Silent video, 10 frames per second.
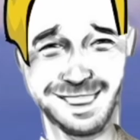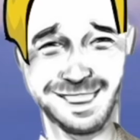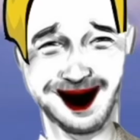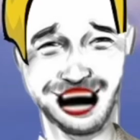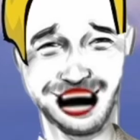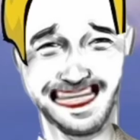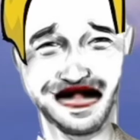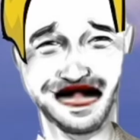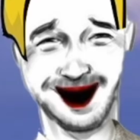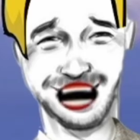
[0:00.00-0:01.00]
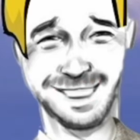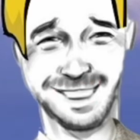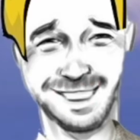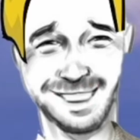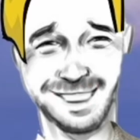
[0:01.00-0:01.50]
You know what,
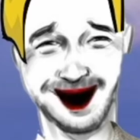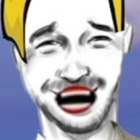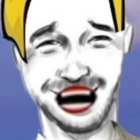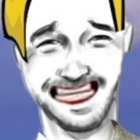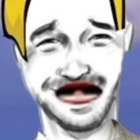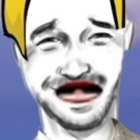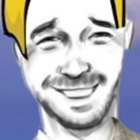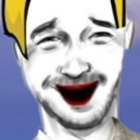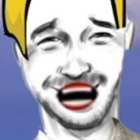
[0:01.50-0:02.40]
Chan? I gotta say,